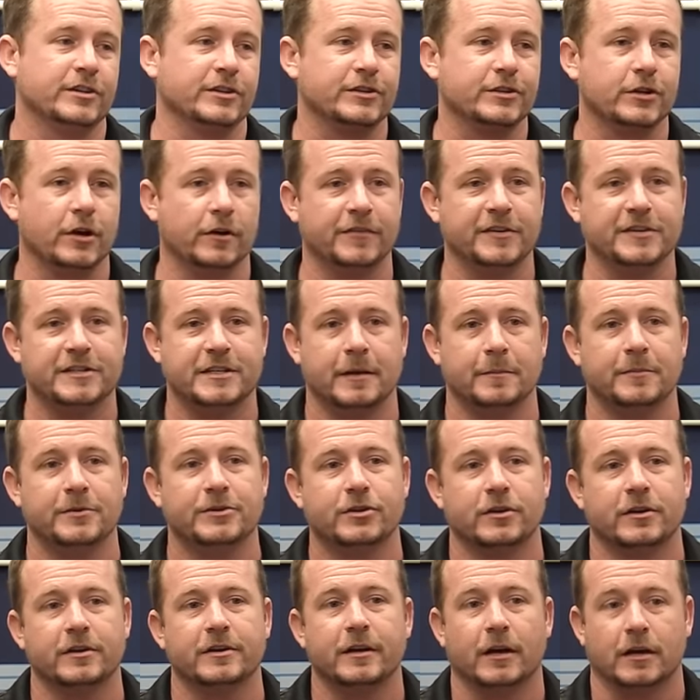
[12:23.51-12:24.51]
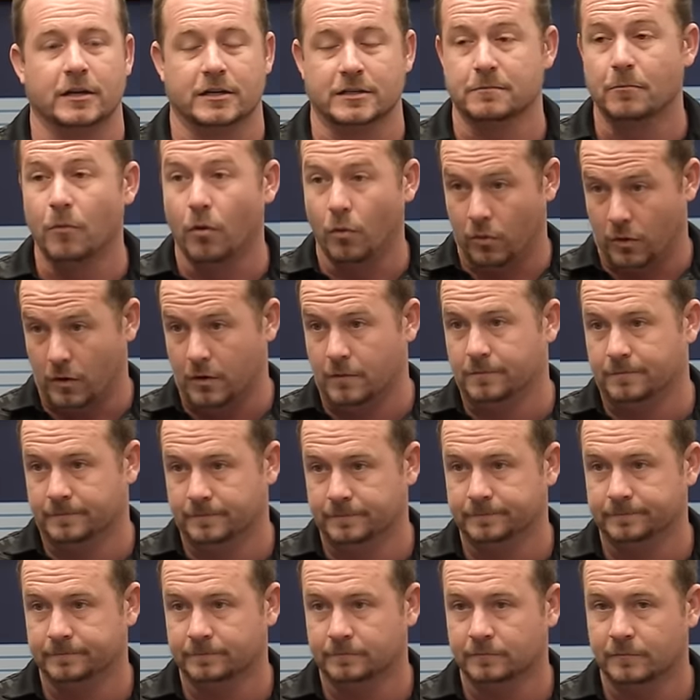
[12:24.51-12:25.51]
the surface temperature of ducts more?
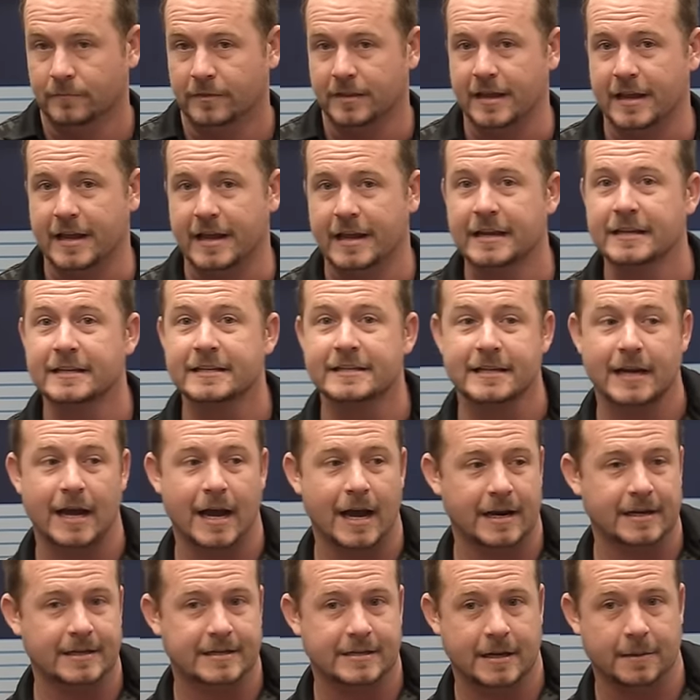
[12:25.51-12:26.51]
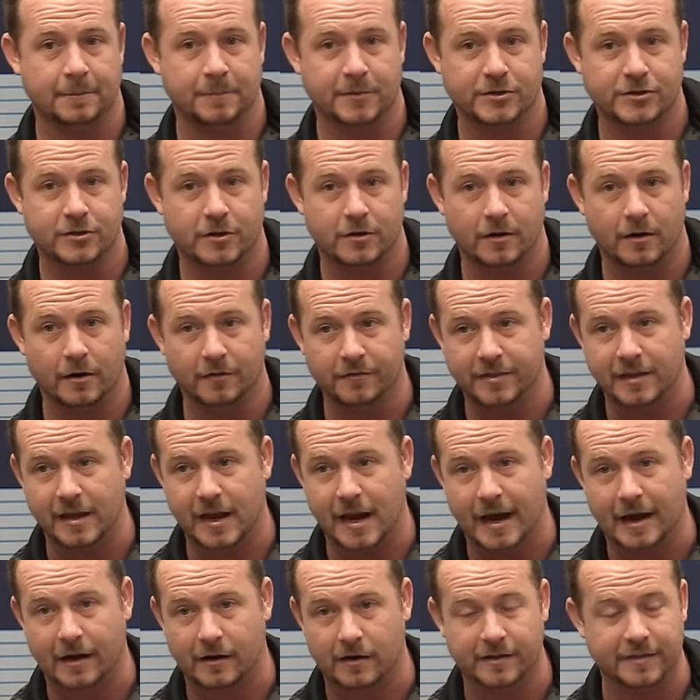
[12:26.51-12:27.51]
The inside temperature of the
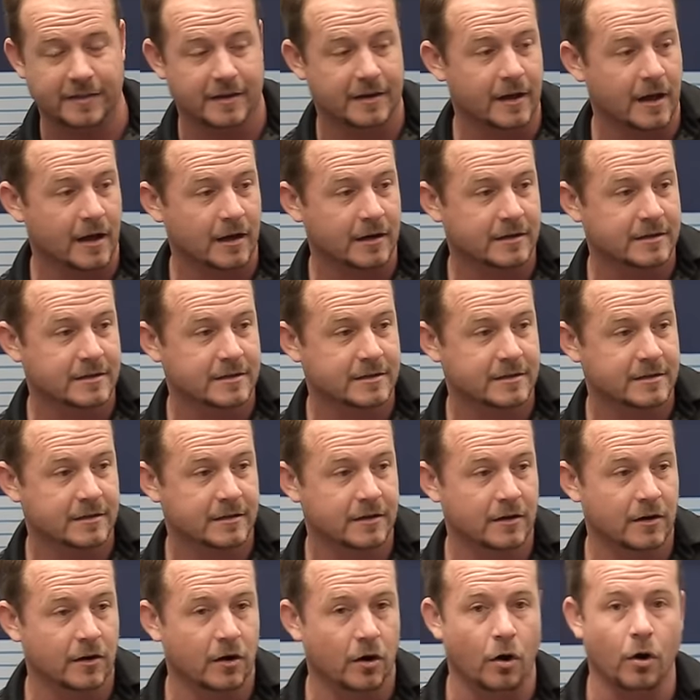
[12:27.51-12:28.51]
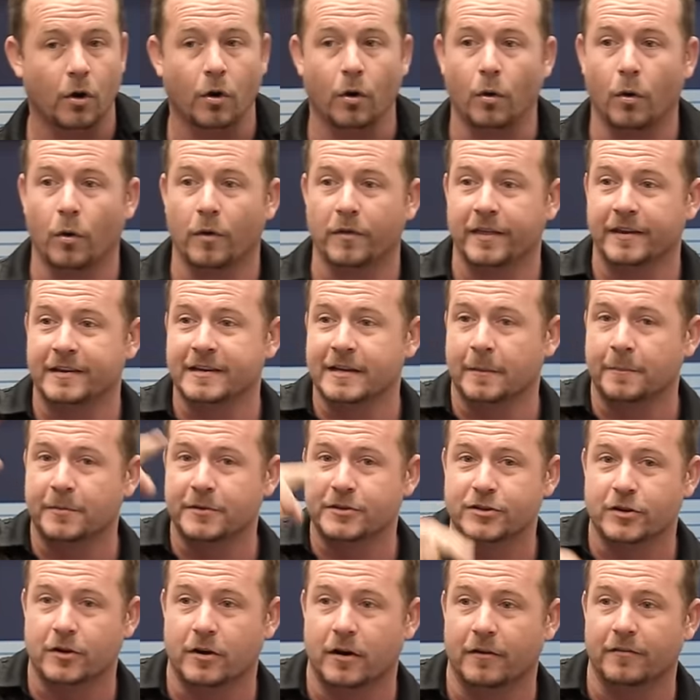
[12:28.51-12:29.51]
air in the ducts or the
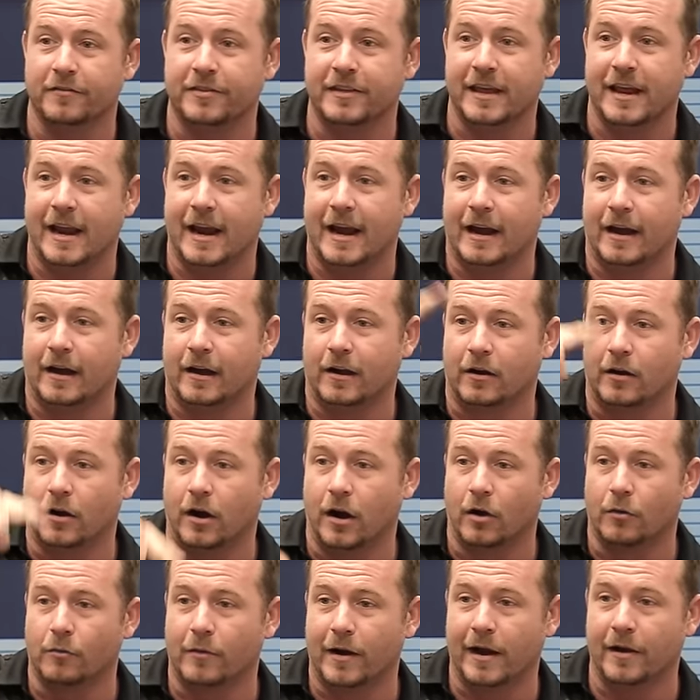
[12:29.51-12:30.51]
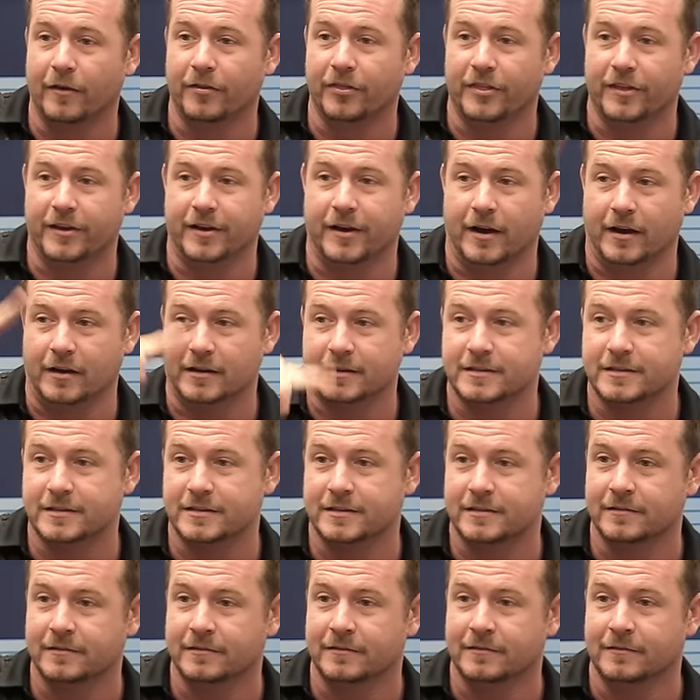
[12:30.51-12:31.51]
temperature of the air around the
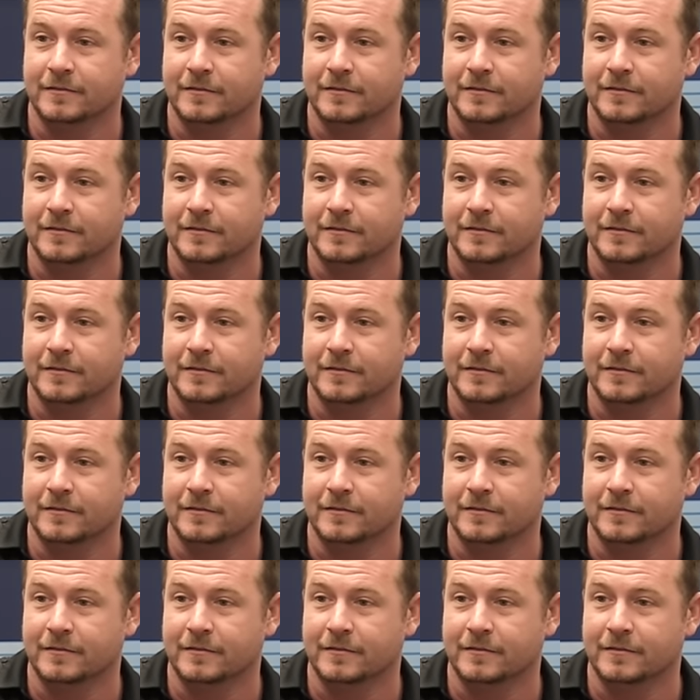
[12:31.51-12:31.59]
ducts?